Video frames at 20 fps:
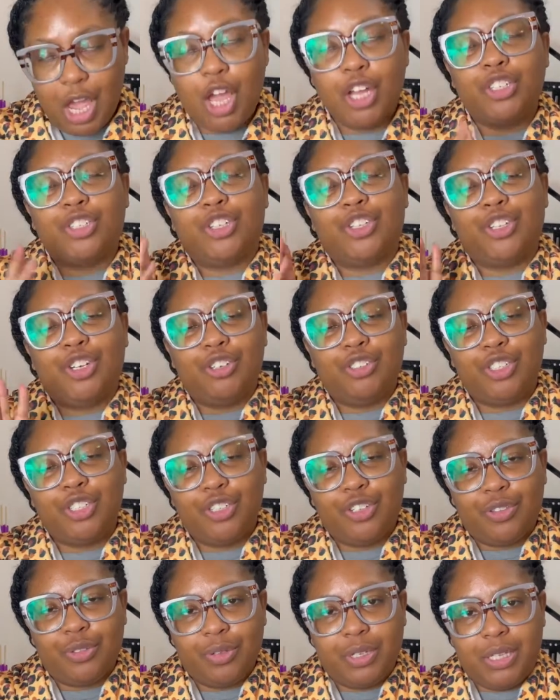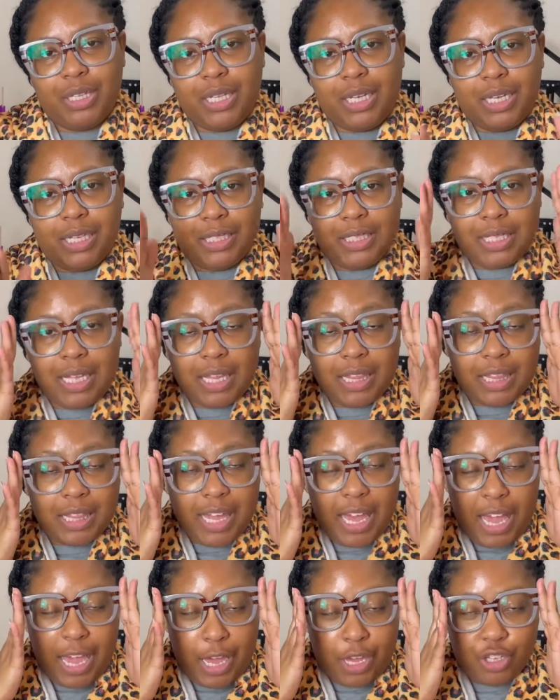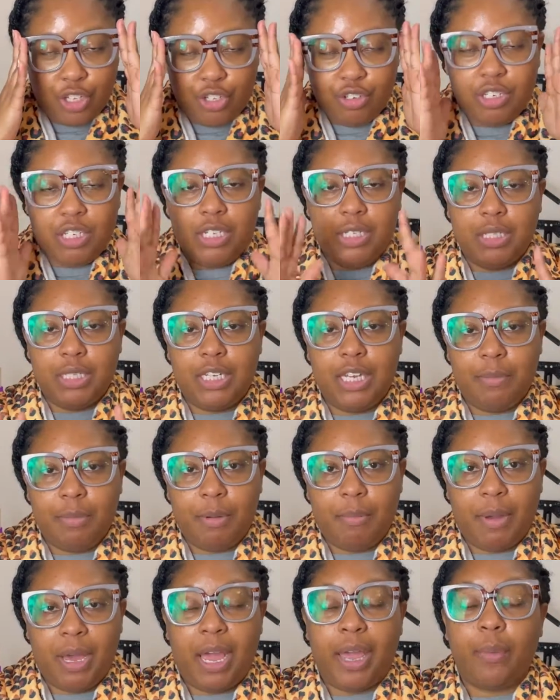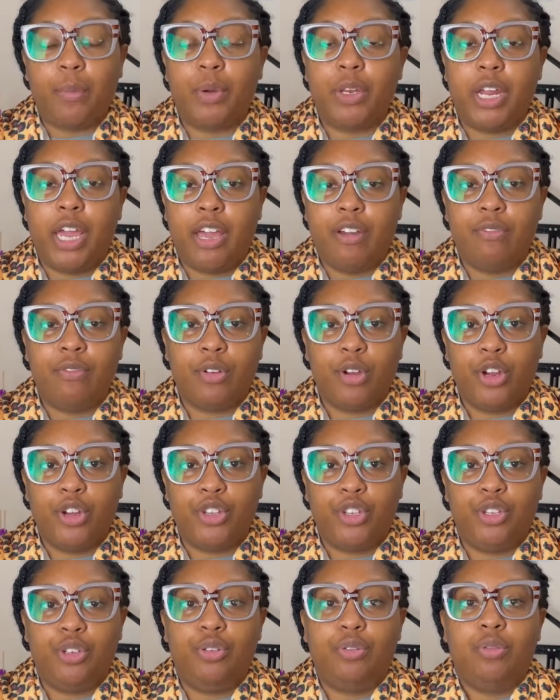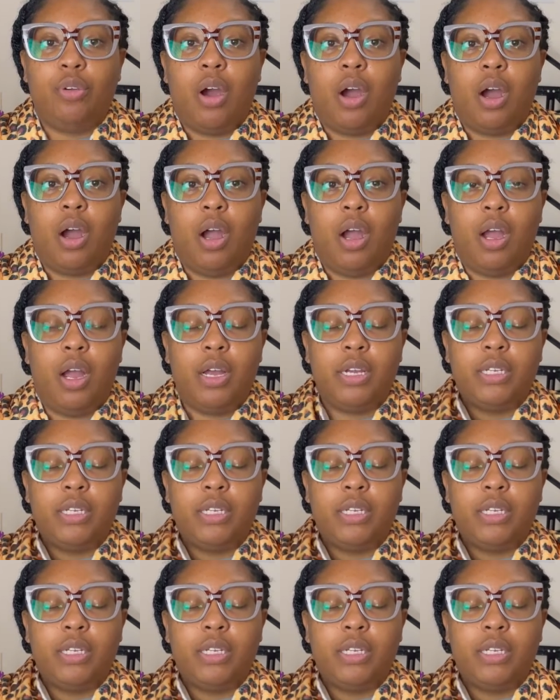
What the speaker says: So those are the 3 things that you need to keep in mind whenever you are